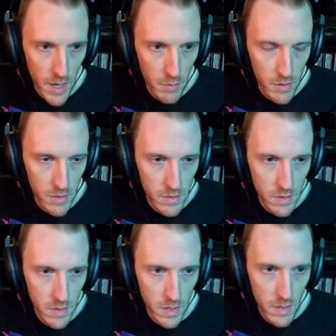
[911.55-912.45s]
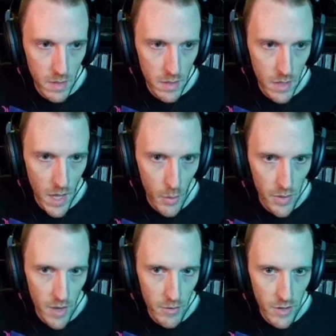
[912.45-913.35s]
I will I will
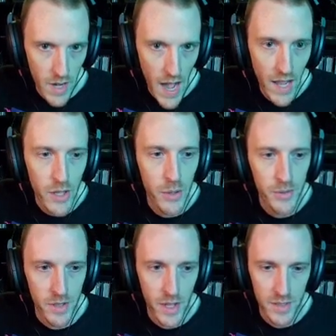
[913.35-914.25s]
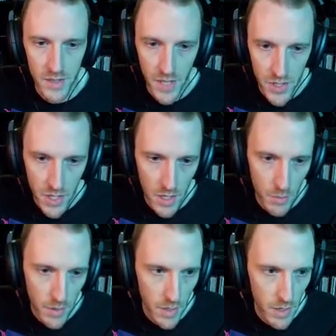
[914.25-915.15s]
never not use an S S H key
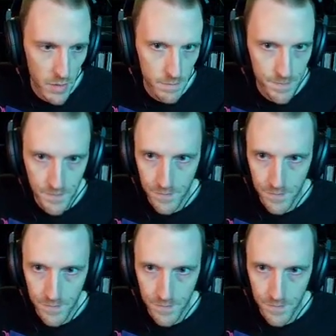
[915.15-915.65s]
with GitHub.